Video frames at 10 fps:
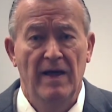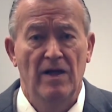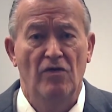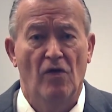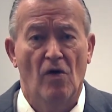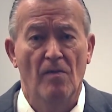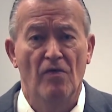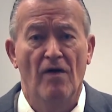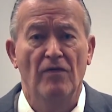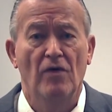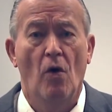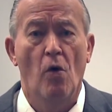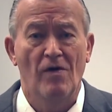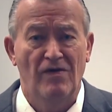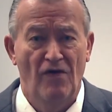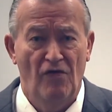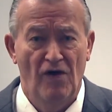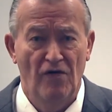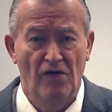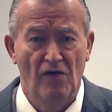in terms of court
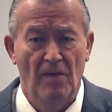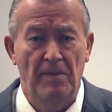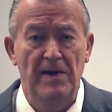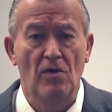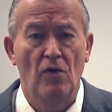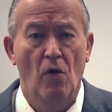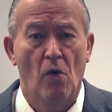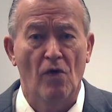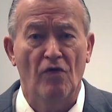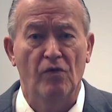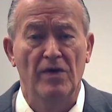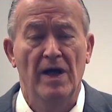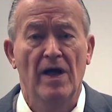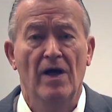decisions. Appeal courts would